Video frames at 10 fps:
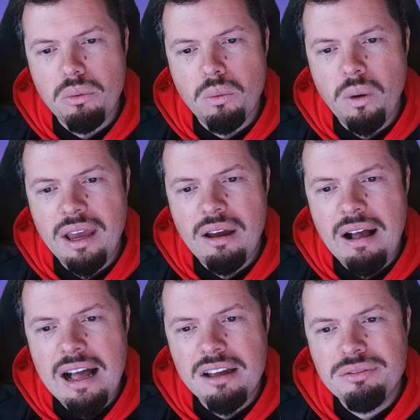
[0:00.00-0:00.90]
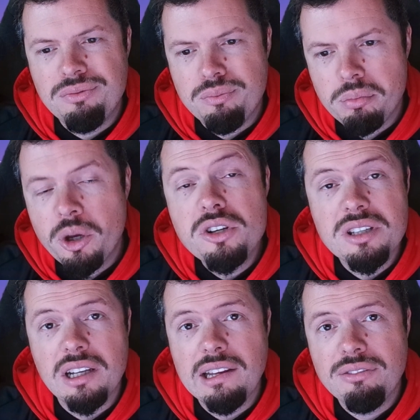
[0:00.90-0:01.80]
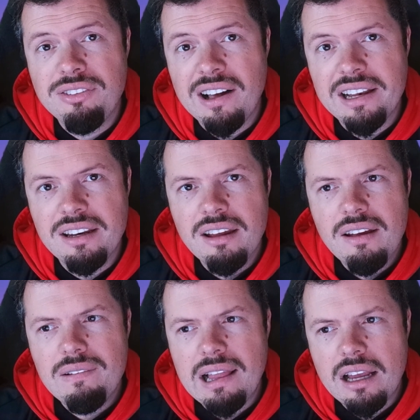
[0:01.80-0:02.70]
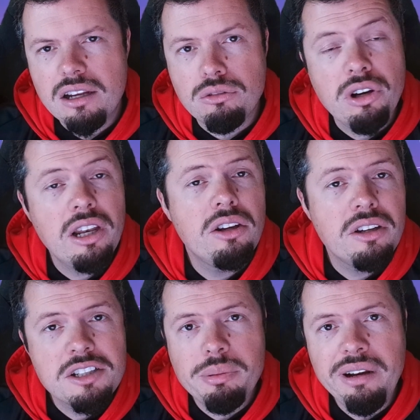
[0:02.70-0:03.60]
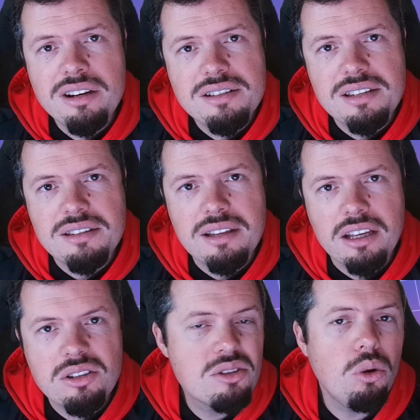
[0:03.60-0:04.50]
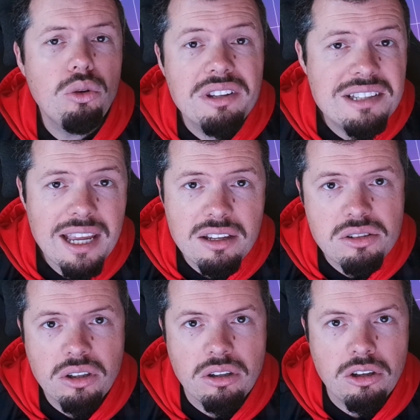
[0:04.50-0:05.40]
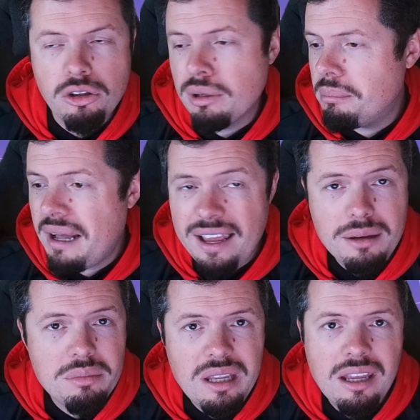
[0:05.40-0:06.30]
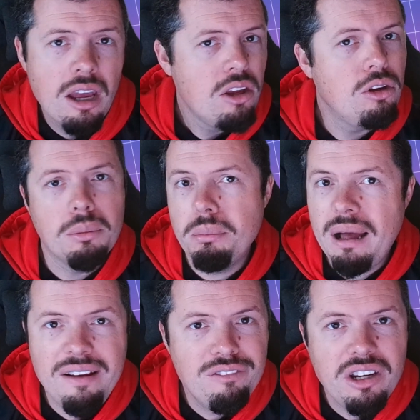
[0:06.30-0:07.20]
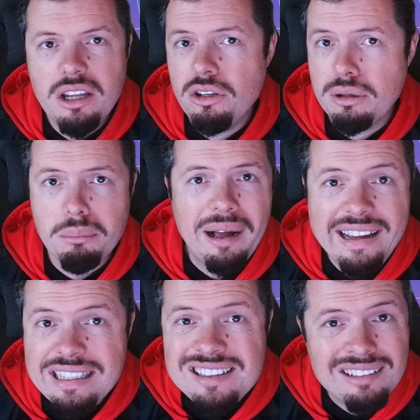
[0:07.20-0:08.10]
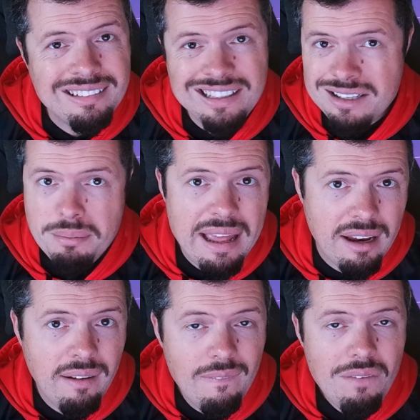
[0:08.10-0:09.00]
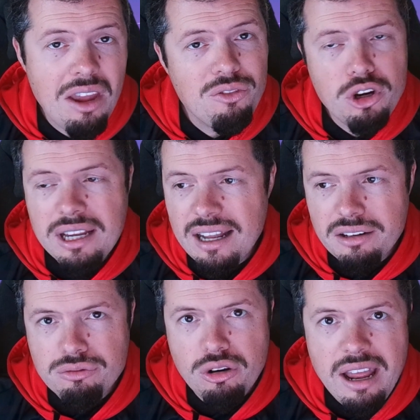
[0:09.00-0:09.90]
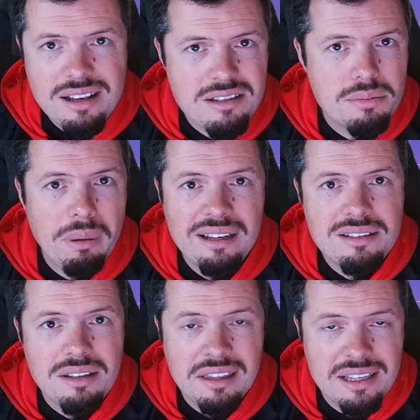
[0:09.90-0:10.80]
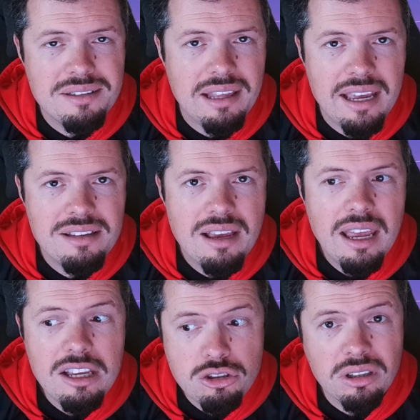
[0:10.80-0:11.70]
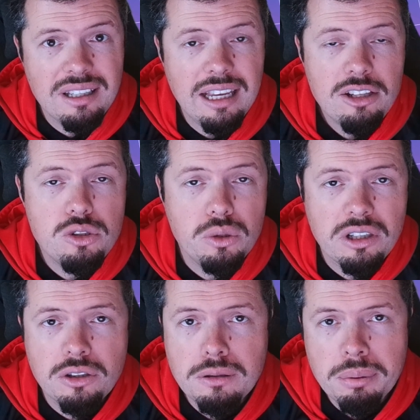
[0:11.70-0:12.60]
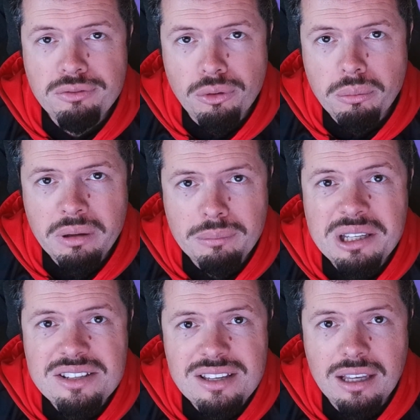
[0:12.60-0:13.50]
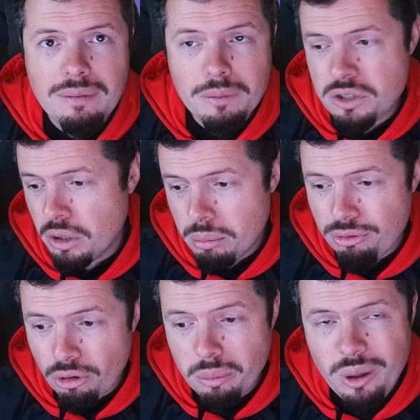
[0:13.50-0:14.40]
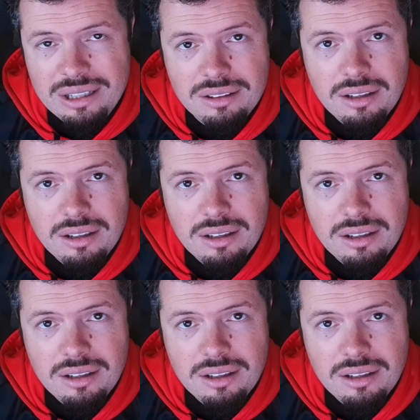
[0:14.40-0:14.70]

where I've personally find like really good experience these days, because all the tech is good. You can buy AMD, you can buy Nvidia, you can buy Intel, it doesn't matter. Every kind of rand spent these days is going to get you a good performing PC. It's going to perform well,